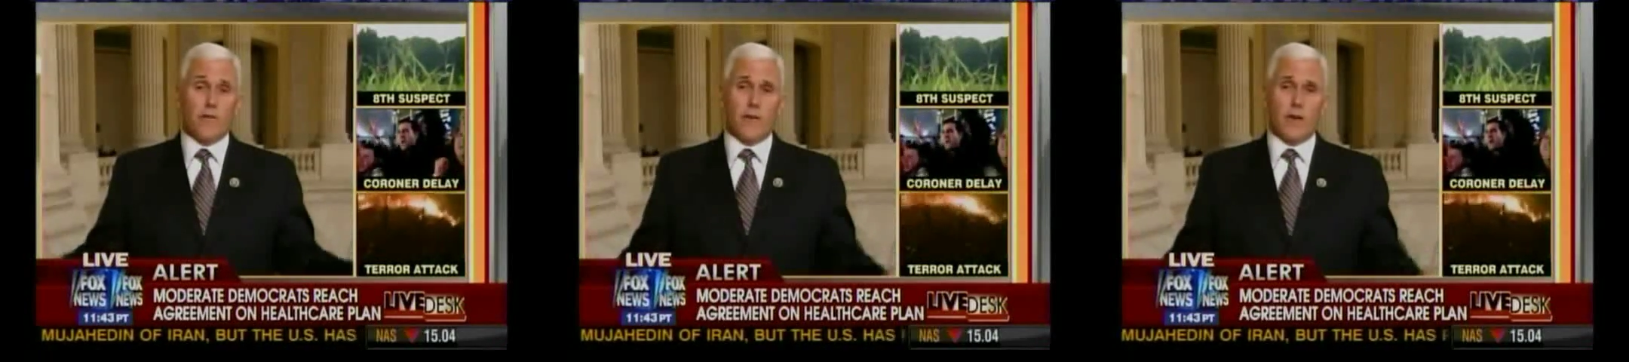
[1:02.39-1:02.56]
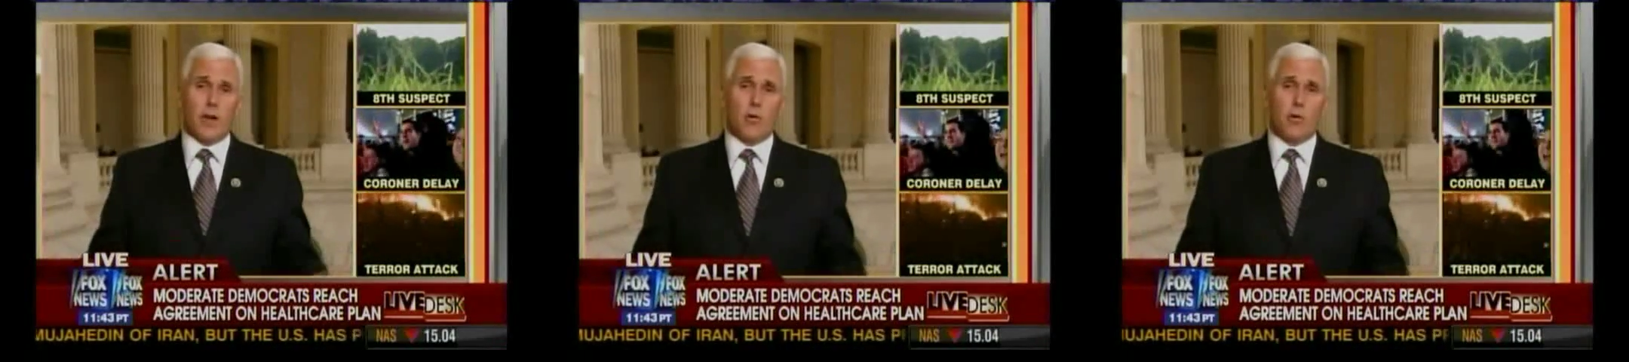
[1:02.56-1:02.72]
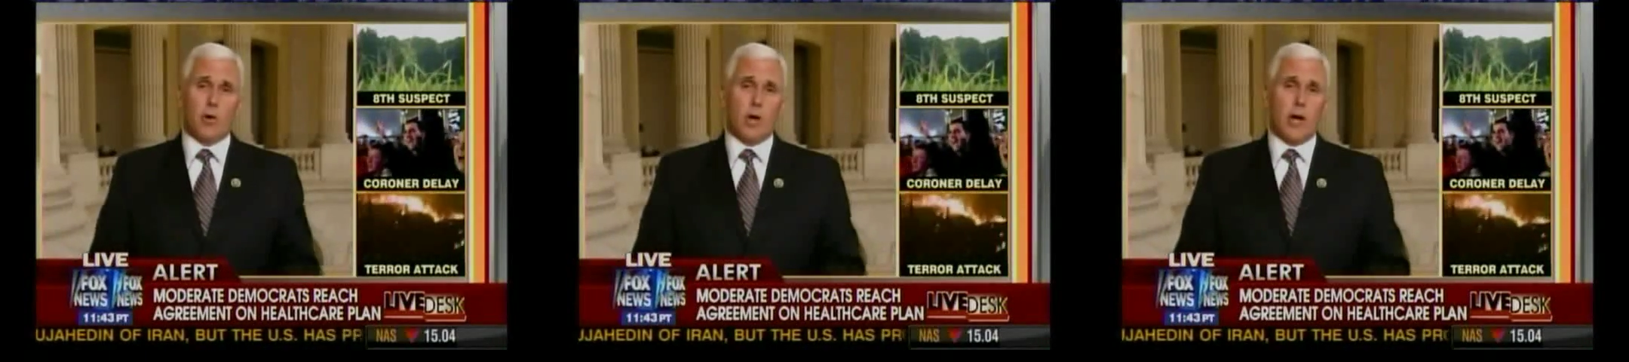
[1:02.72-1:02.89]

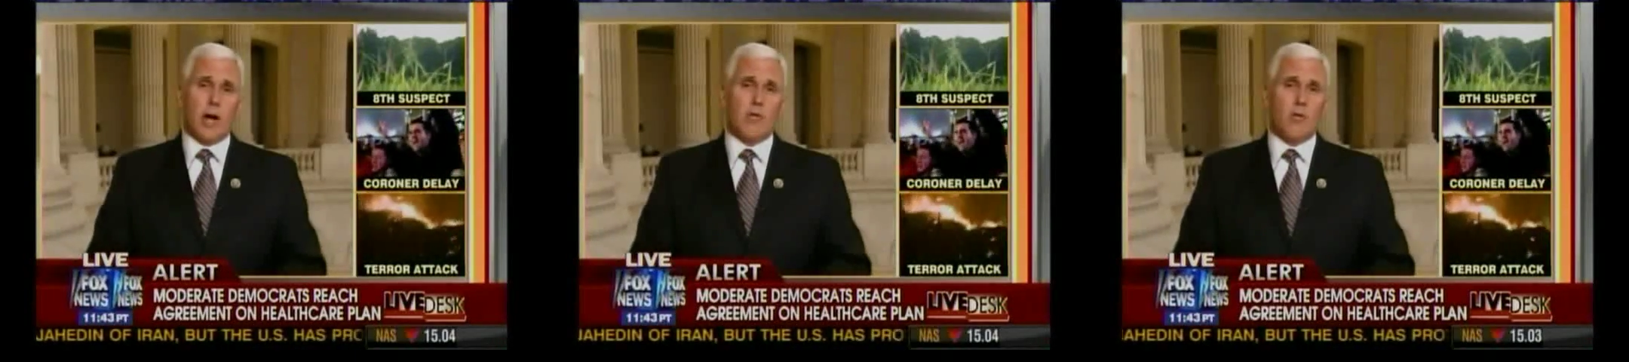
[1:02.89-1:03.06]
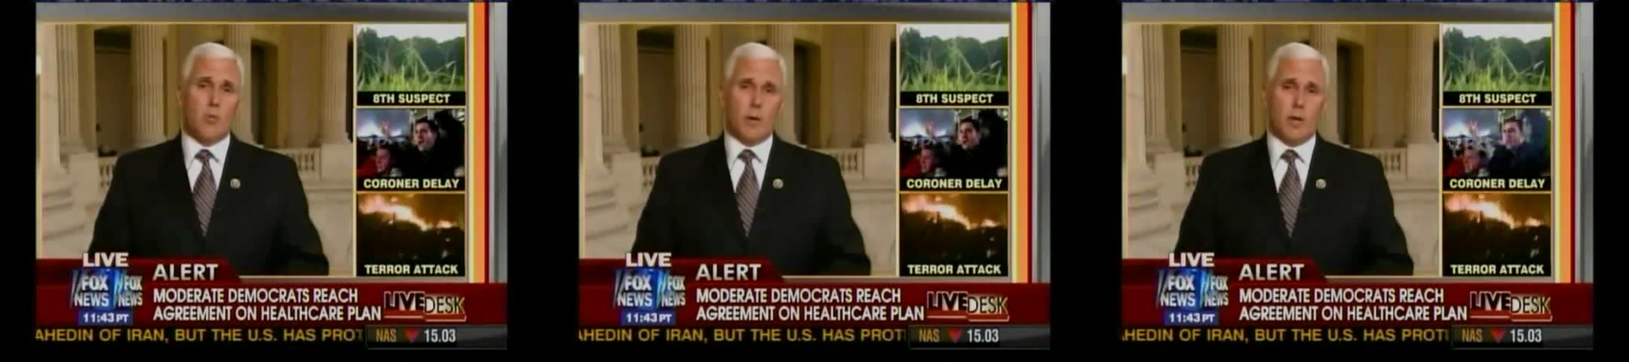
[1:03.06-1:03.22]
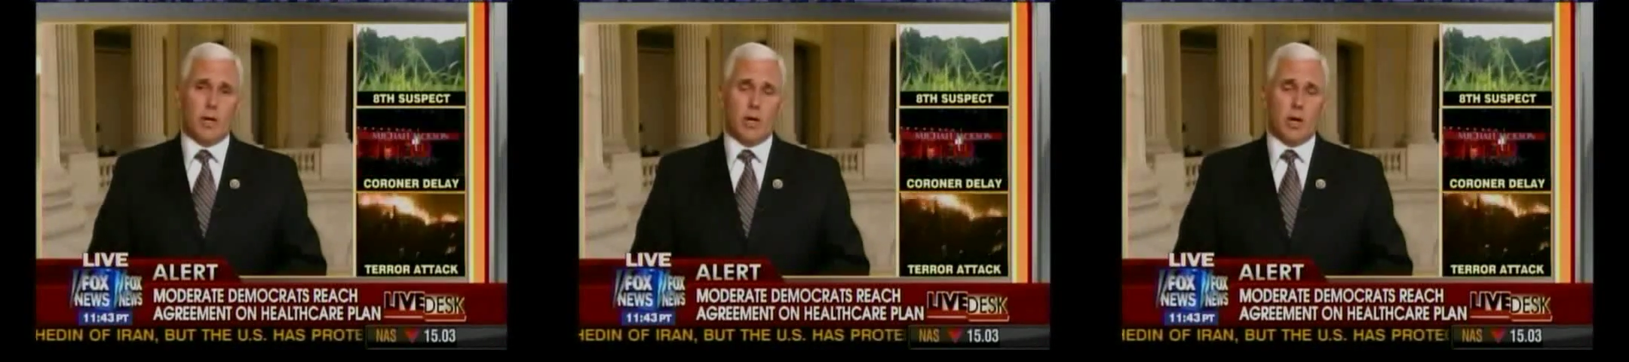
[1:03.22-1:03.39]
federal
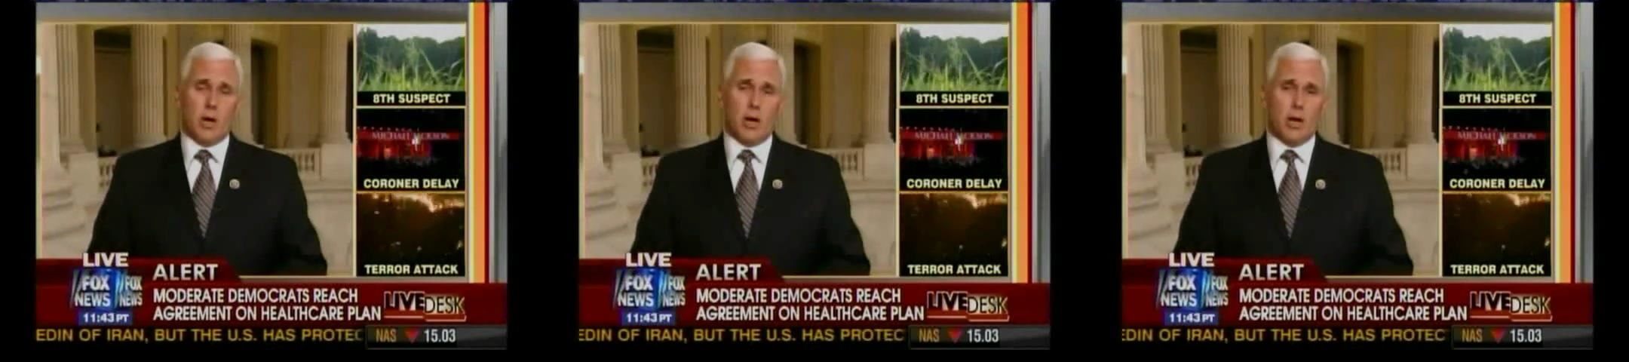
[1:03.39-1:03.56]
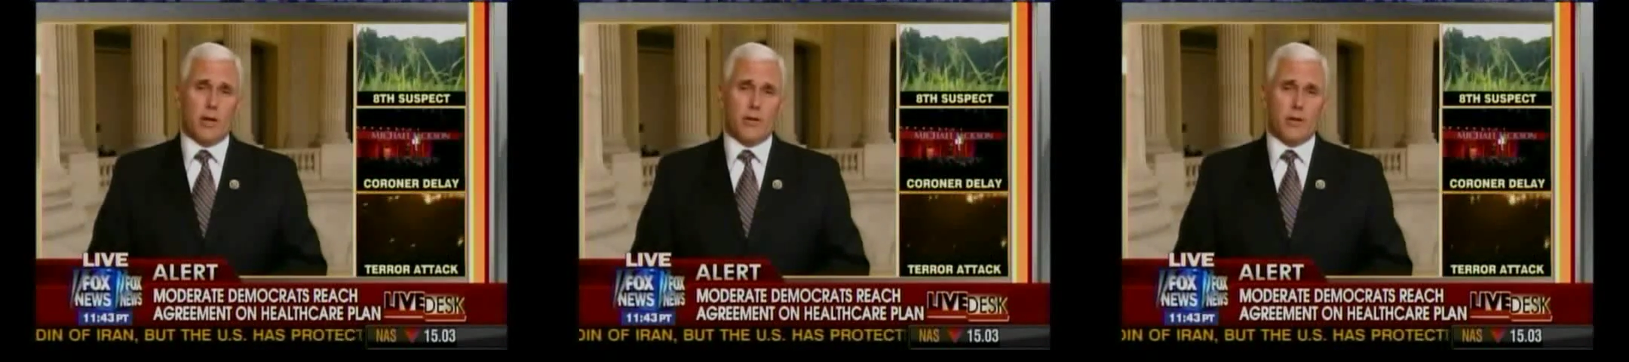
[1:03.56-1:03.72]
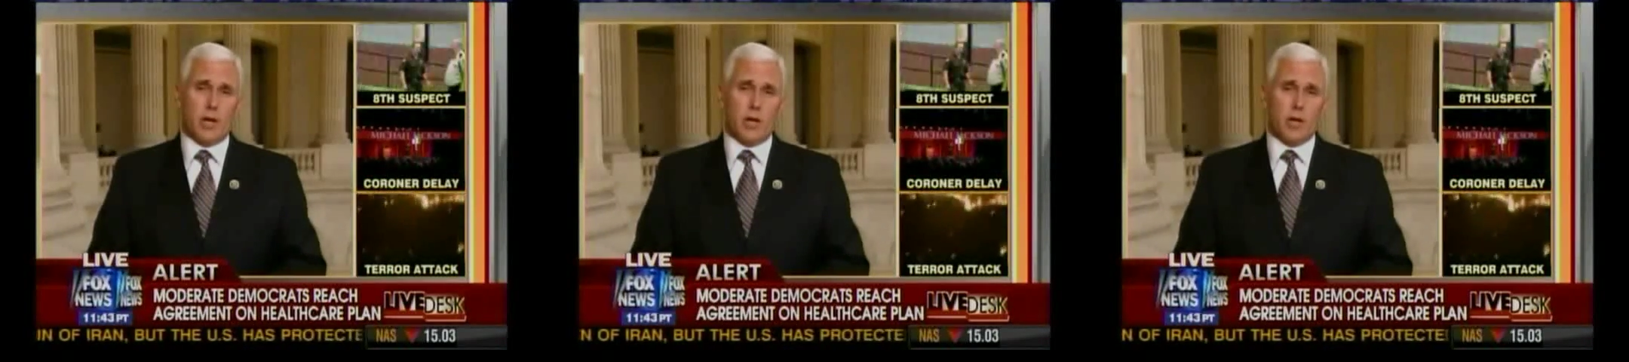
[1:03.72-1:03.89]
government in our
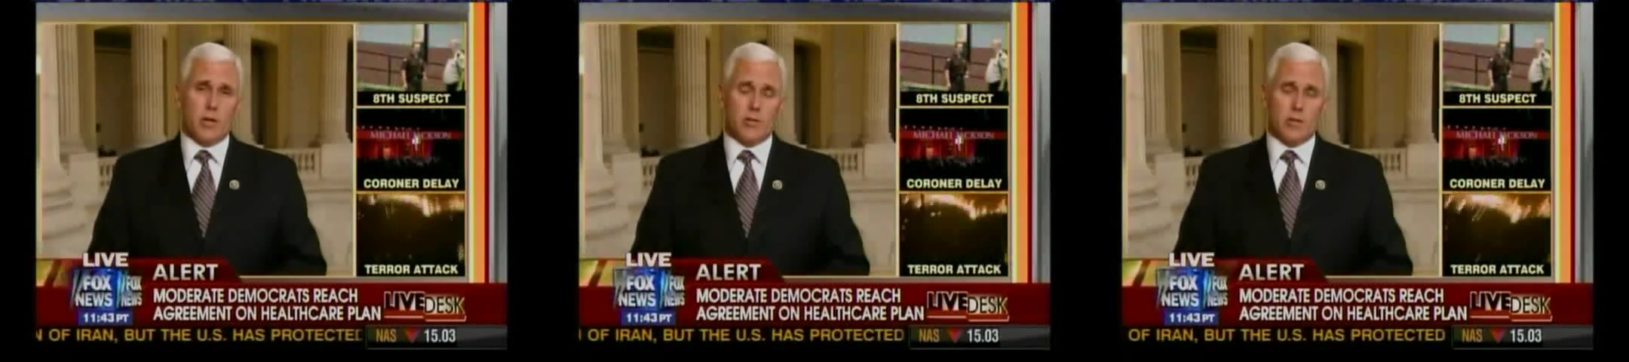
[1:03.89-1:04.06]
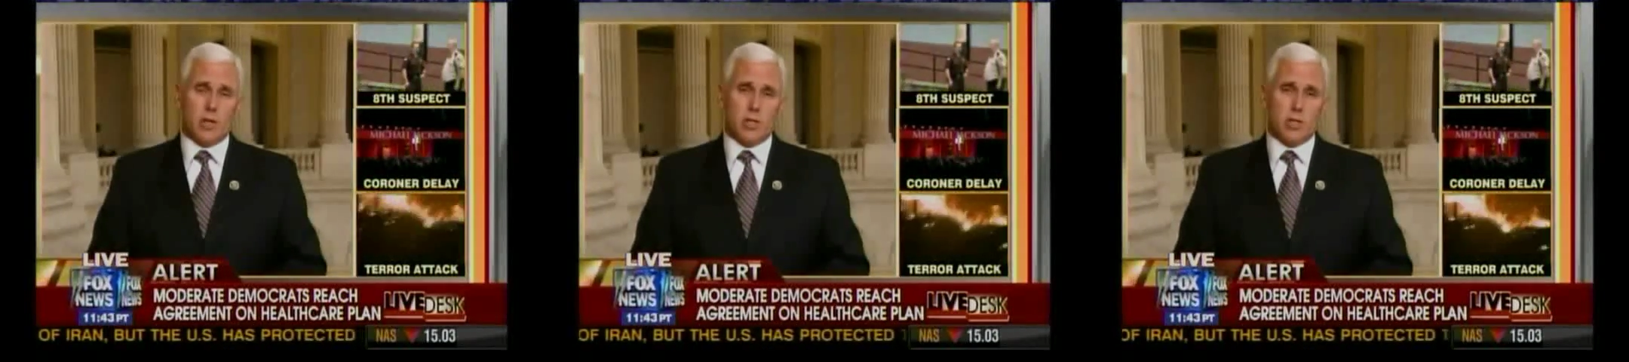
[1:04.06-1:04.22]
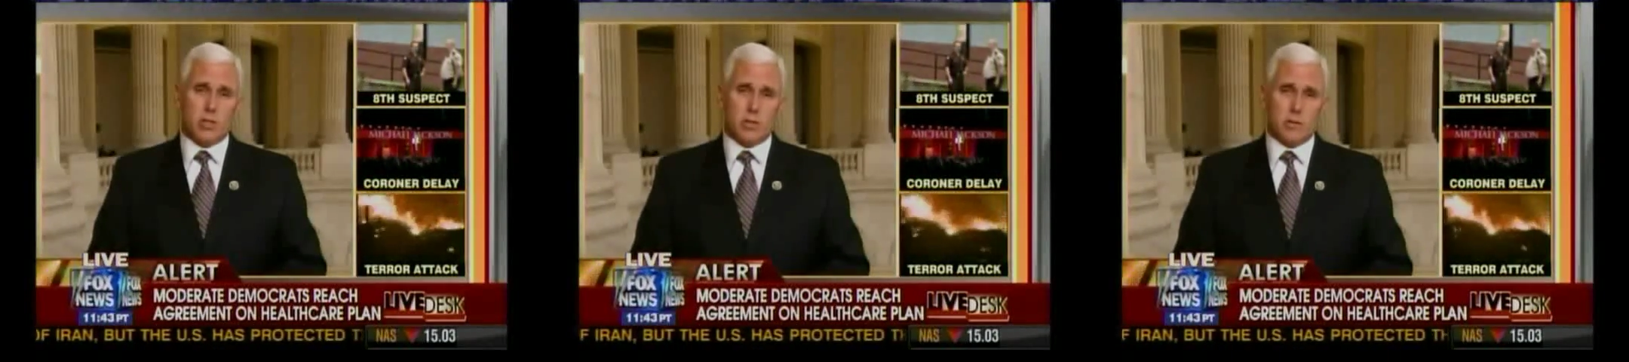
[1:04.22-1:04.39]
health care
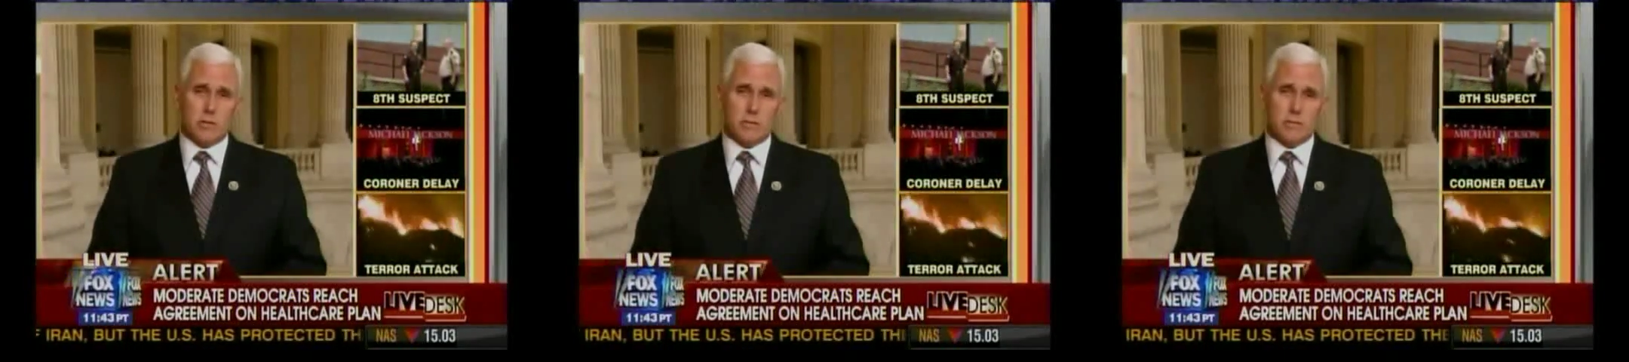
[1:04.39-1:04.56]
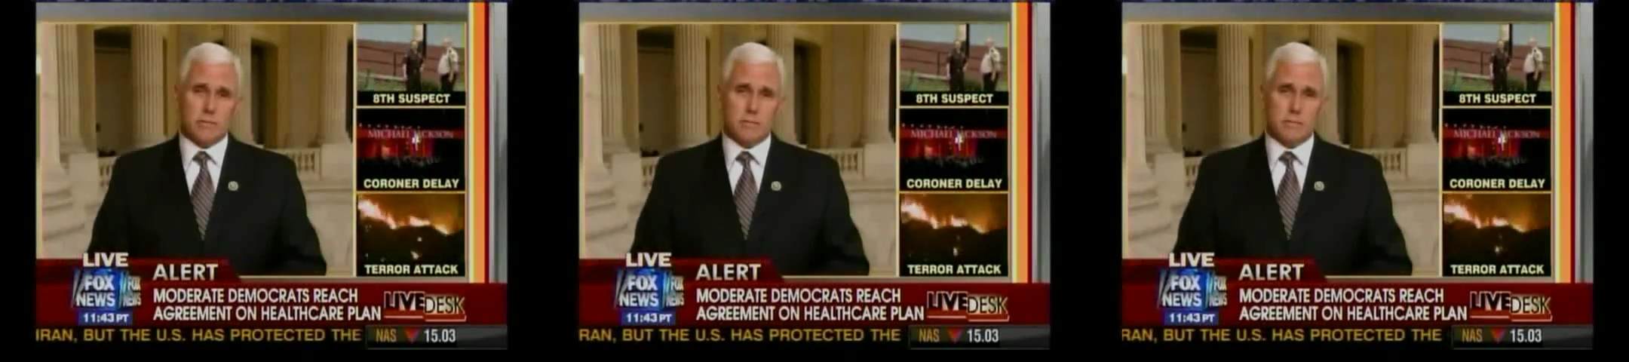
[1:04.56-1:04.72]
decisions. So